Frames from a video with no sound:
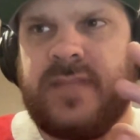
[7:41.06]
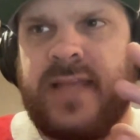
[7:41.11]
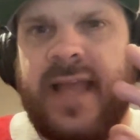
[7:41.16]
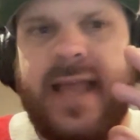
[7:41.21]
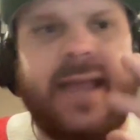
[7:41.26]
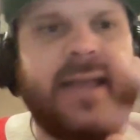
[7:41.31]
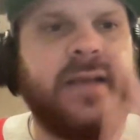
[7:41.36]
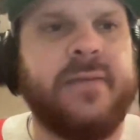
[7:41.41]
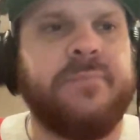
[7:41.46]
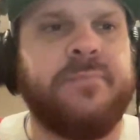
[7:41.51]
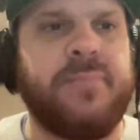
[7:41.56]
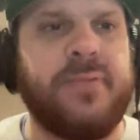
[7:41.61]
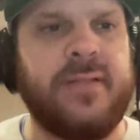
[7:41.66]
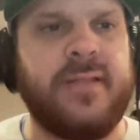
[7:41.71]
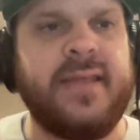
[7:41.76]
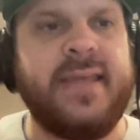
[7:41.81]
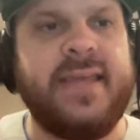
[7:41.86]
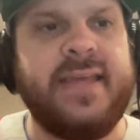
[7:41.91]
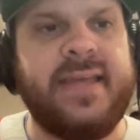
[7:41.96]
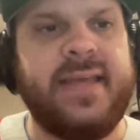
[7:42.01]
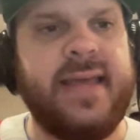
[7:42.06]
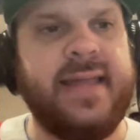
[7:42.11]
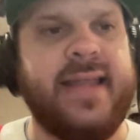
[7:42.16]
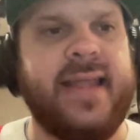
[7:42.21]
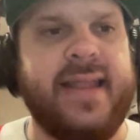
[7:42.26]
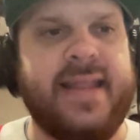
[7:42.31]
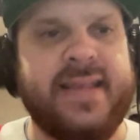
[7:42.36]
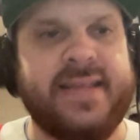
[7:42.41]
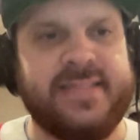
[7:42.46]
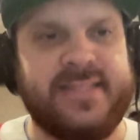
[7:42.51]
a complete
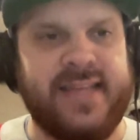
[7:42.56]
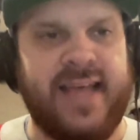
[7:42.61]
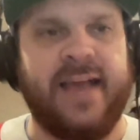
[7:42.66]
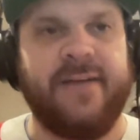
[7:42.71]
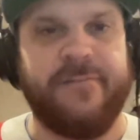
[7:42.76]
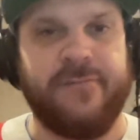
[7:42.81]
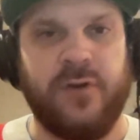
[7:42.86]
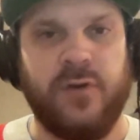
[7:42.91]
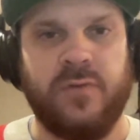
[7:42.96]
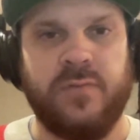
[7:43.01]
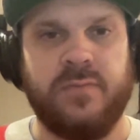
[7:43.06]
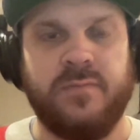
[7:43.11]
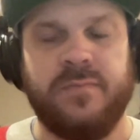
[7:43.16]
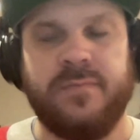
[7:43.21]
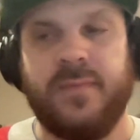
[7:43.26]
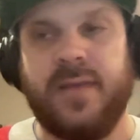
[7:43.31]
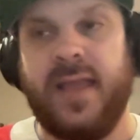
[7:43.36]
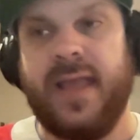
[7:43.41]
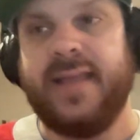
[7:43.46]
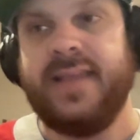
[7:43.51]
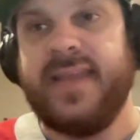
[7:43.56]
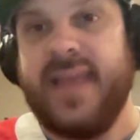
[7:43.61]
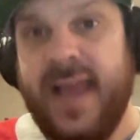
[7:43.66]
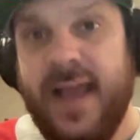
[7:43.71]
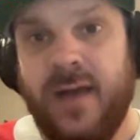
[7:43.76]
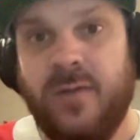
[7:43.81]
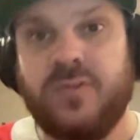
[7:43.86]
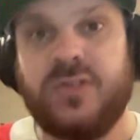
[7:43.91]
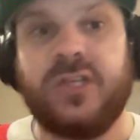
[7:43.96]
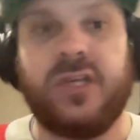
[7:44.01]
Canadiens effort. And
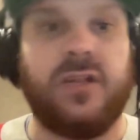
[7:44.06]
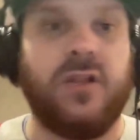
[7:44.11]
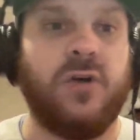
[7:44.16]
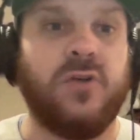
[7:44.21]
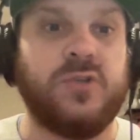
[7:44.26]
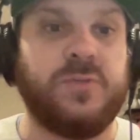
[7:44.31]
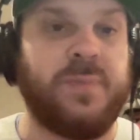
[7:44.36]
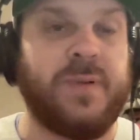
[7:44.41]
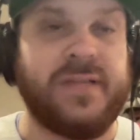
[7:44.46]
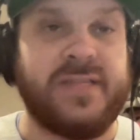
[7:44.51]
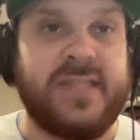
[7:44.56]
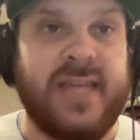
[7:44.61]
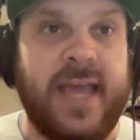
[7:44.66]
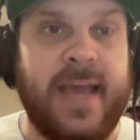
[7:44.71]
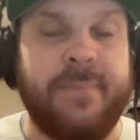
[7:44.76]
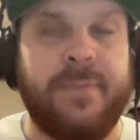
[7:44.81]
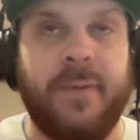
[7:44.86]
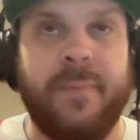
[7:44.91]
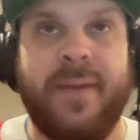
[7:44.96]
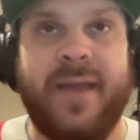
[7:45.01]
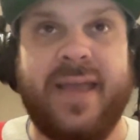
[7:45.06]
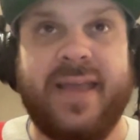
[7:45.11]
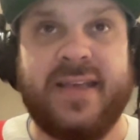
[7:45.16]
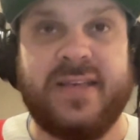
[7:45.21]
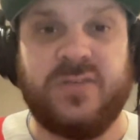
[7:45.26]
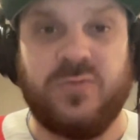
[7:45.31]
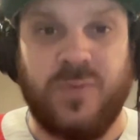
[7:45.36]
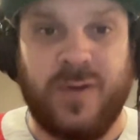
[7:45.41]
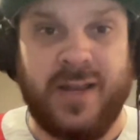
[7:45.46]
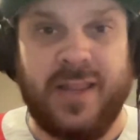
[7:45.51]
yeah, it was close, but Tampa Bay
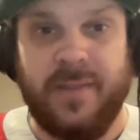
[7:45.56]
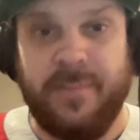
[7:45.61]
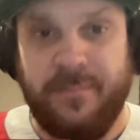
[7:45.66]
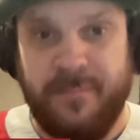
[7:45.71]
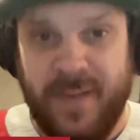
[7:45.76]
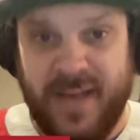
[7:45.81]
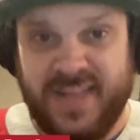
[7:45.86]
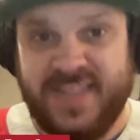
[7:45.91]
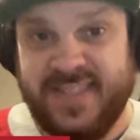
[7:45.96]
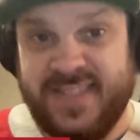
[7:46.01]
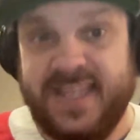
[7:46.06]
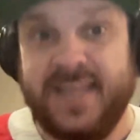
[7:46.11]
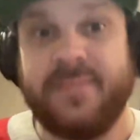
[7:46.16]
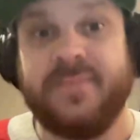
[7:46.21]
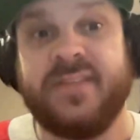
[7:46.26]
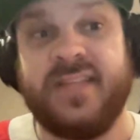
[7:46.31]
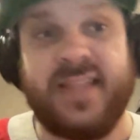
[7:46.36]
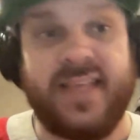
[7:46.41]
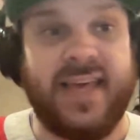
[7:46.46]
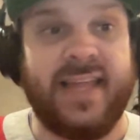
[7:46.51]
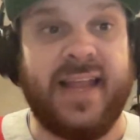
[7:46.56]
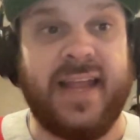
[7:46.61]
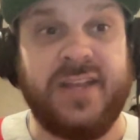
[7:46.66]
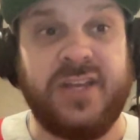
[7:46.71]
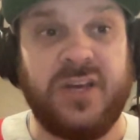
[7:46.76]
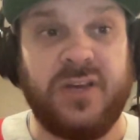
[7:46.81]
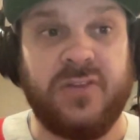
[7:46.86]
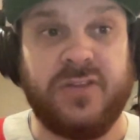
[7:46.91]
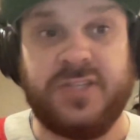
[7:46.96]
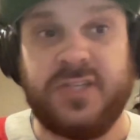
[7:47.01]
is one of the best teams in the
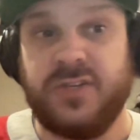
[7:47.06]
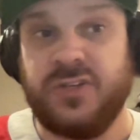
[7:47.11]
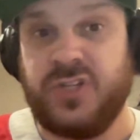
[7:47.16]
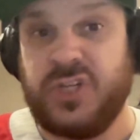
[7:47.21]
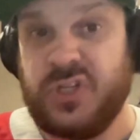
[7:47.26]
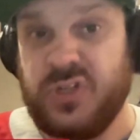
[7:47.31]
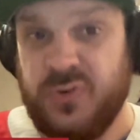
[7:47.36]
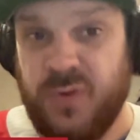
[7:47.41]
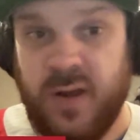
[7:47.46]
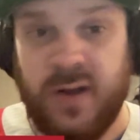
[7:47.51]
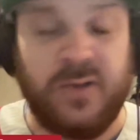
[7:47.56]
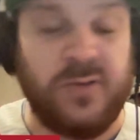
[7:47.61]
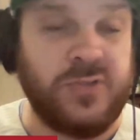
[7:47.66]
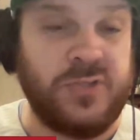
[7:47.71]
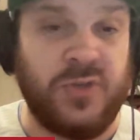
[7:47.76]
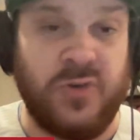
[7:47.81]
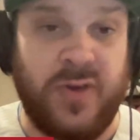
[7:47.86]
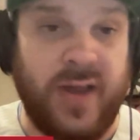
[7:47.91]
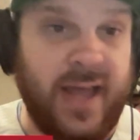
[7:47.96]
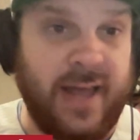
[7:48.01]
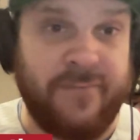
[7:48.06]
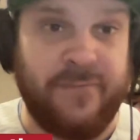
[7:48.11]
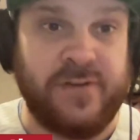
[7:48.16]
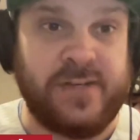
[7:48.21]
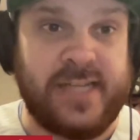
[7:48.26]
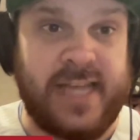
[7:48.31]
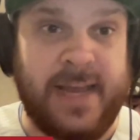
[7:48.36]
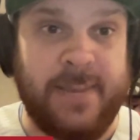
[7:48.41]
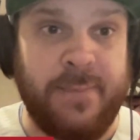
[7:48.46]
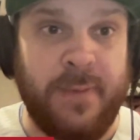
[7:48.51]
NHL this year. Struggles or not for
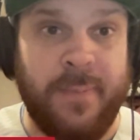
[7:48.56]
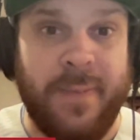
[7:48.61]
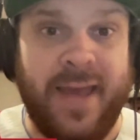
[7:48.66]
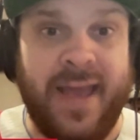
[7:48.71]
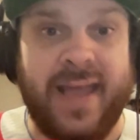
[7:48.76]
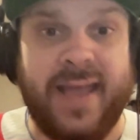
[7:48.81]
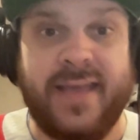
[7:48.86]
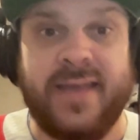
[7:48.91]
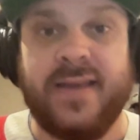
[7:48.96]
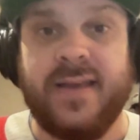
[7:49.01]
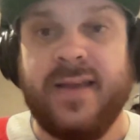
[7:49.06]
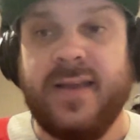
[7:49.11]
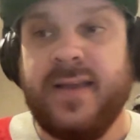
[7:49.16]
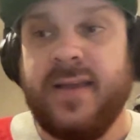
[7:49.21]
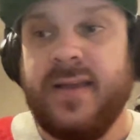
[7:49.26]
Tampa Bay,